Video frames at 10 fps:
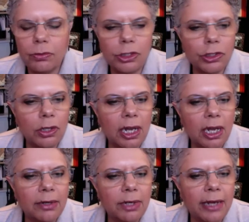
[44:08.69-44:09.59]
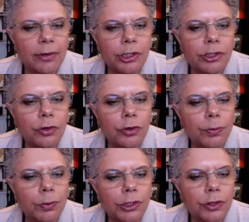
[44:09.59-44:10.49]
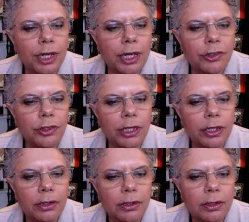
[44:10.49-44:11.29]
What's your language group? What's your country?